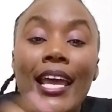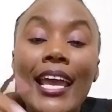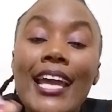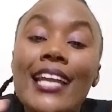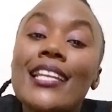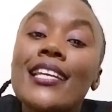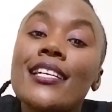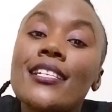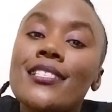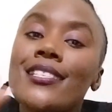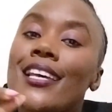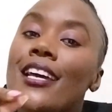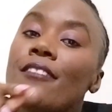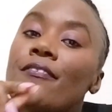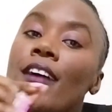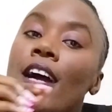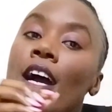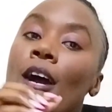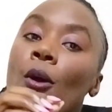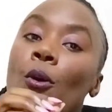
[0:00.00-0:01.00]
NHIF
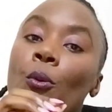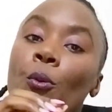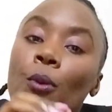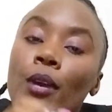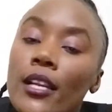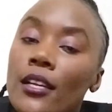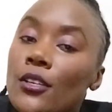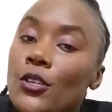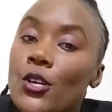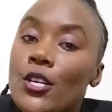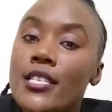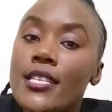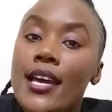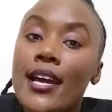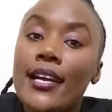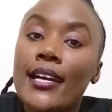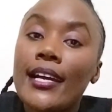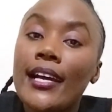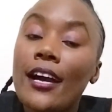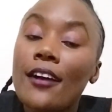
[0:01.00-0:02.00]
will not
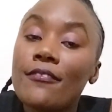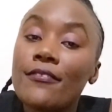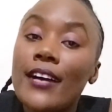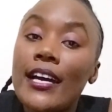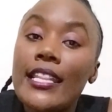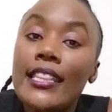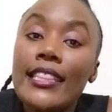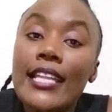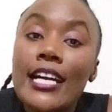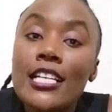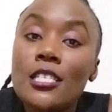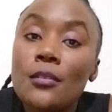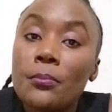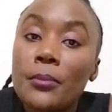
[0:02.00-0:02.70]
cover that